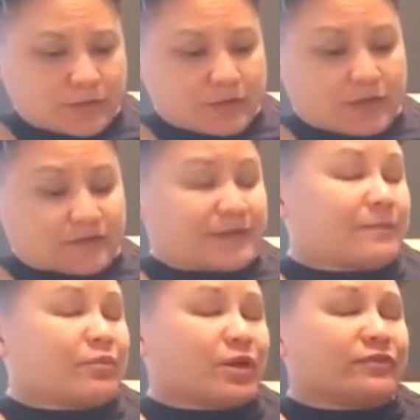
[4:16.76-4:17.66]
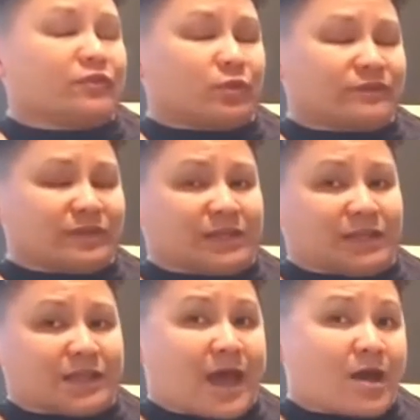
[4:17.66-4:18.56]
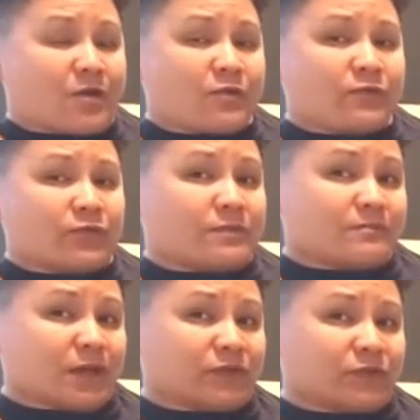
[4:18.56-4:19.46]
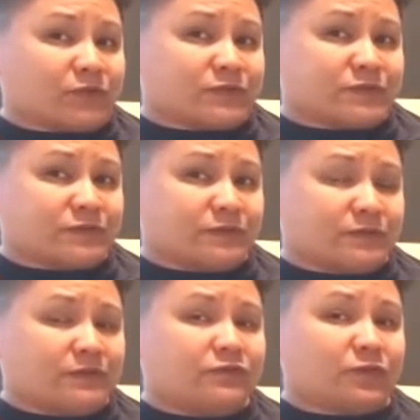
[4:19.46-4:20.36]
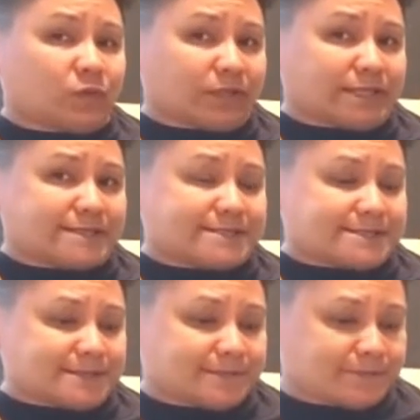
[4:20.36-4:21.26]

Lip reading: Because that breath is what's going to allow for the muscles to release.